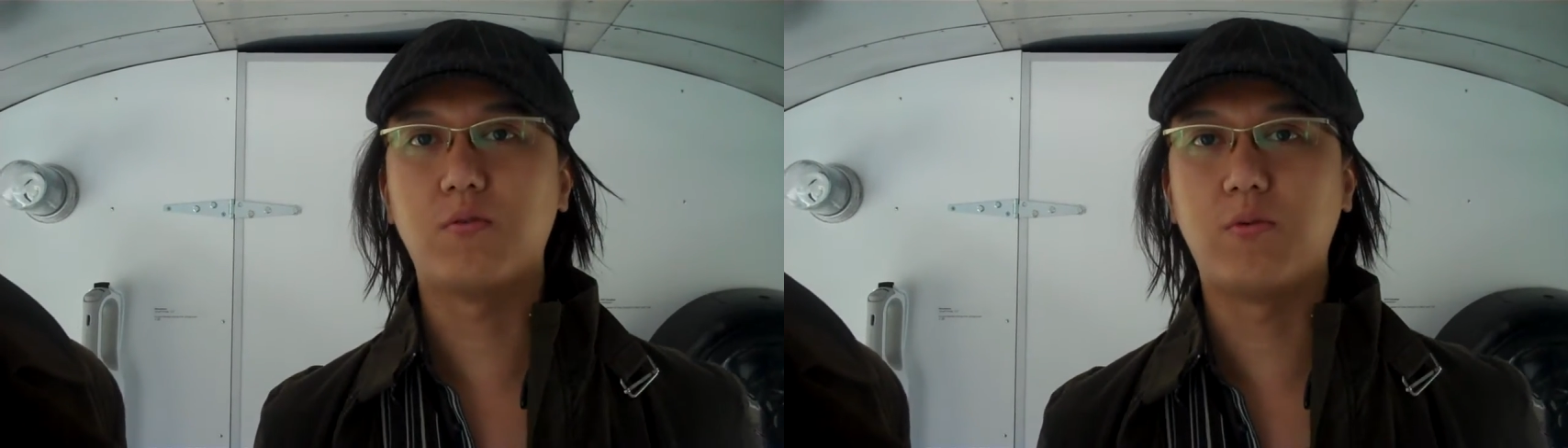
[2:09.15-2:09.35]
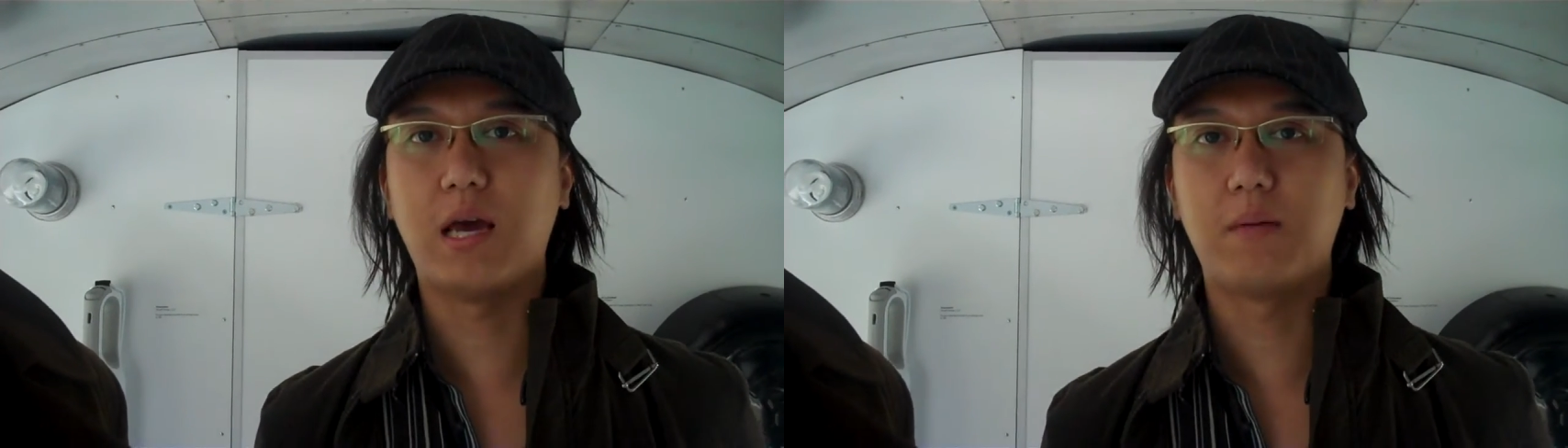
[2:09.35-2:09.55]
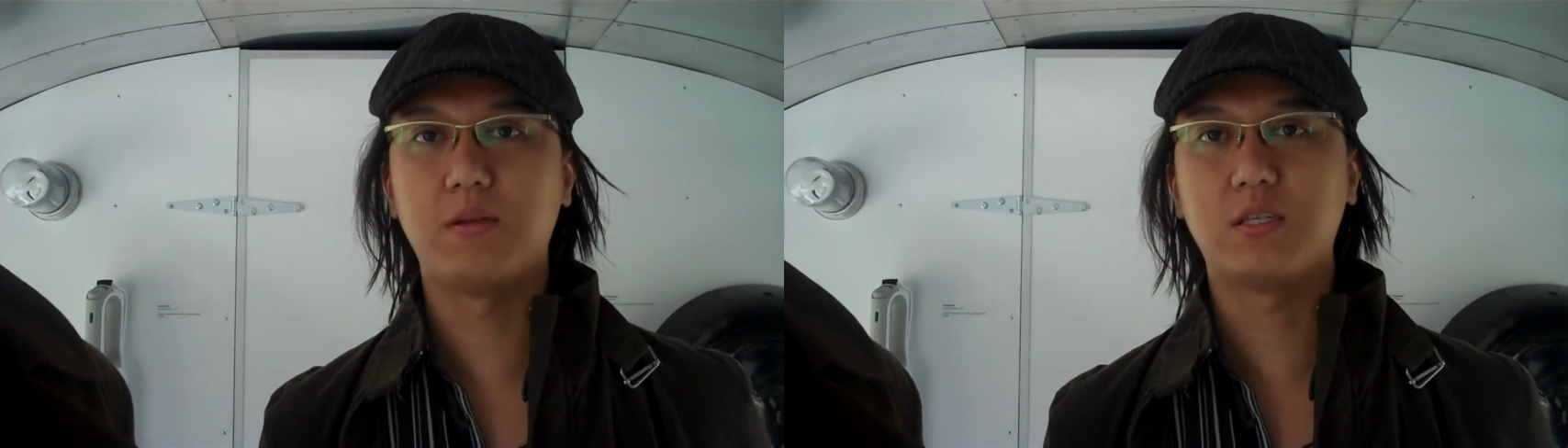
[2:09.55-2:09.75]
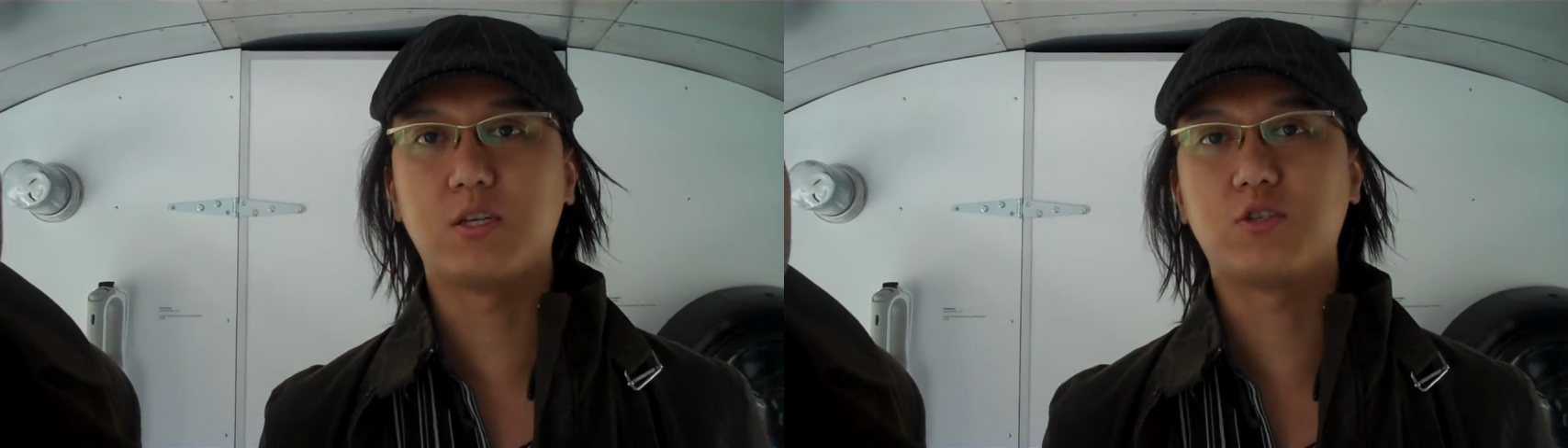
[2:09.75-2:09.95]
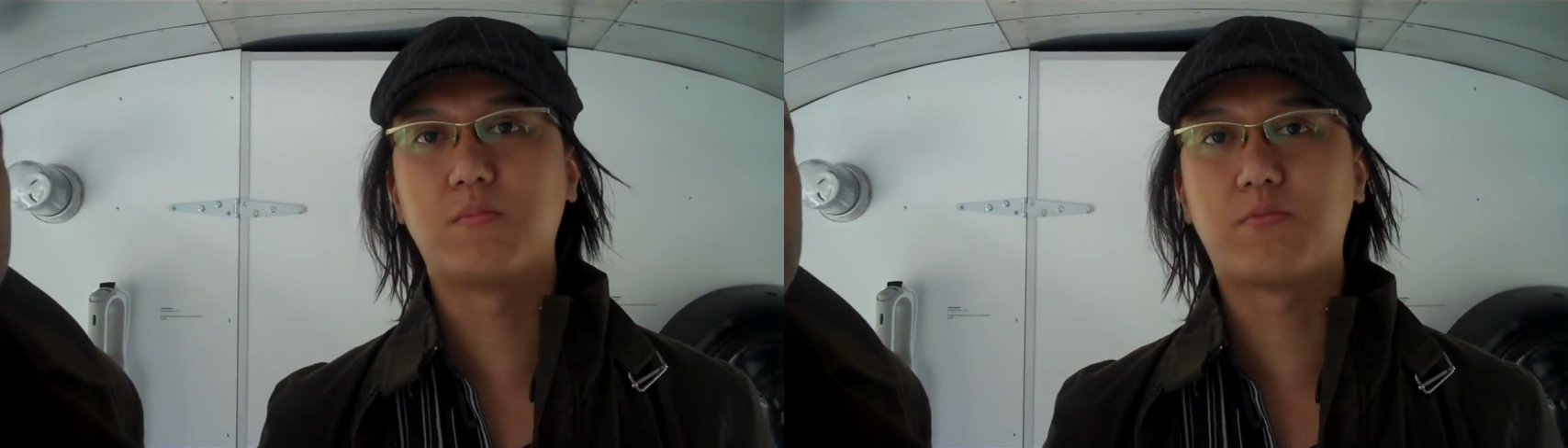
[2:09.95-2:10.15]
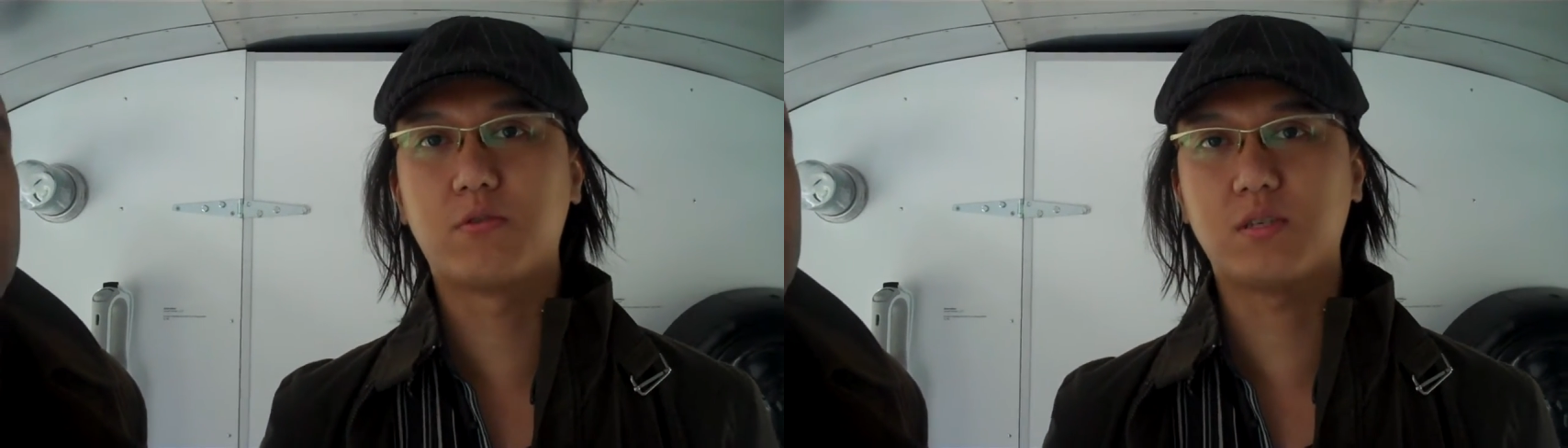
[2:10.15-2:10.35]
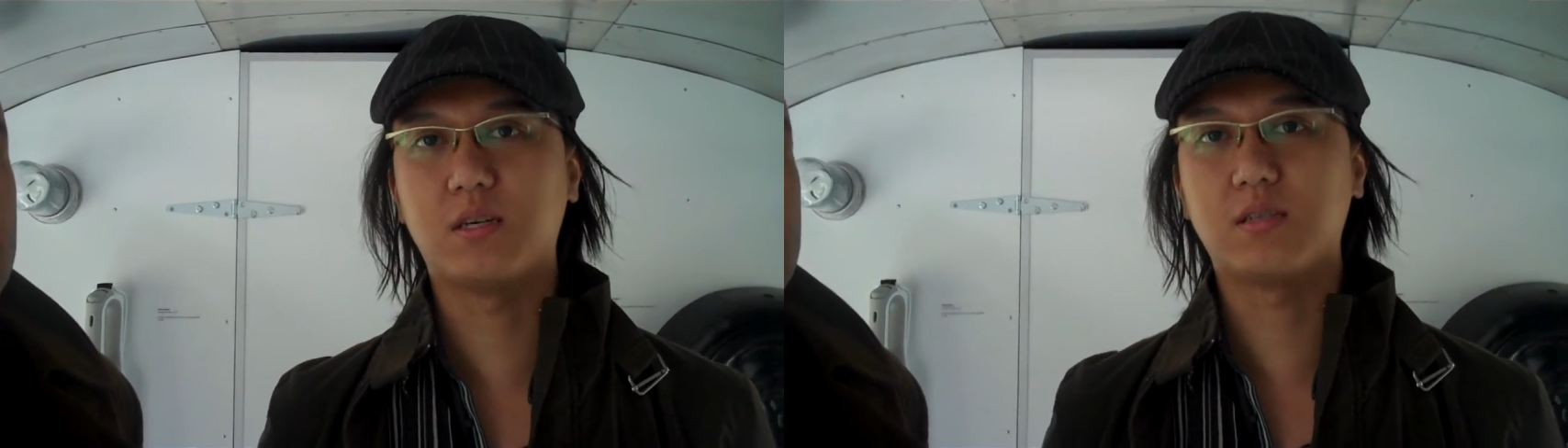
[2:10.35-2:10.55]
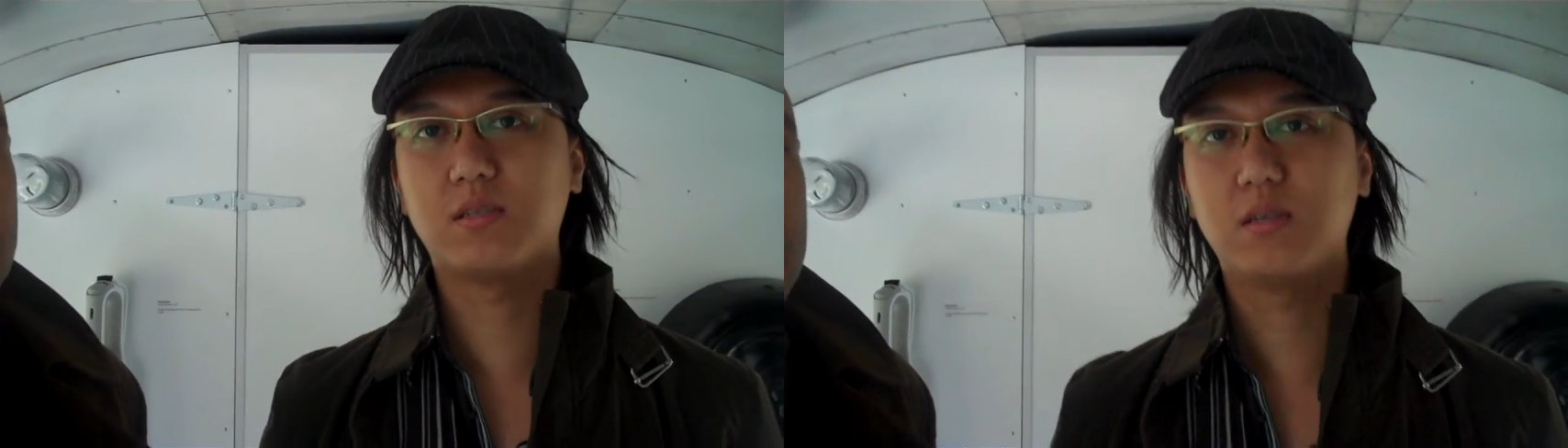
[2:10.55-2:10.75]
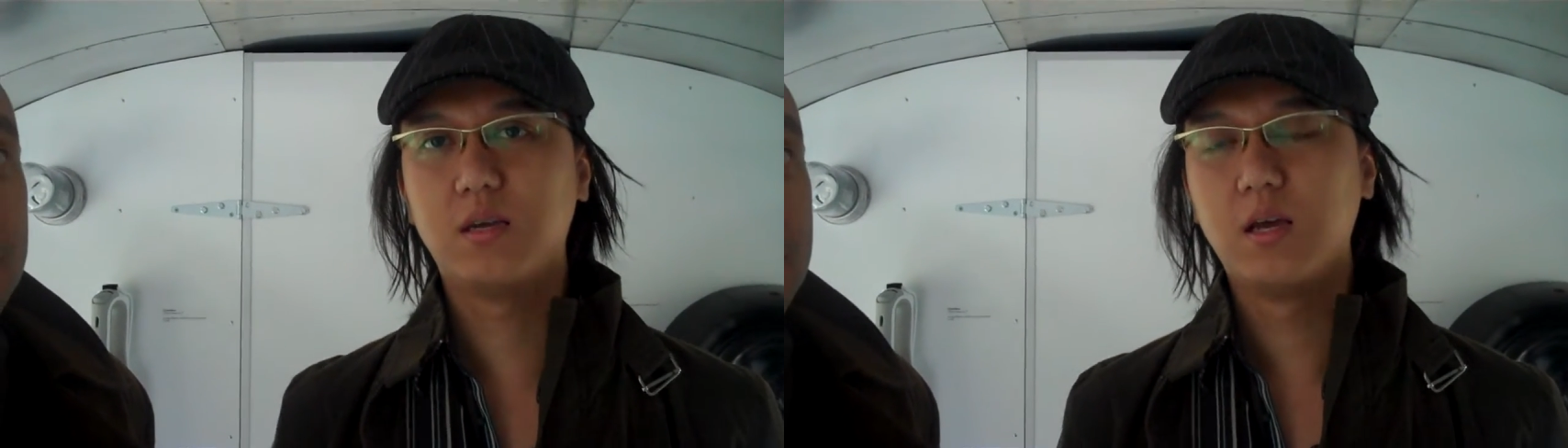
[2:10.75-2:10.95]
rehabilitation process.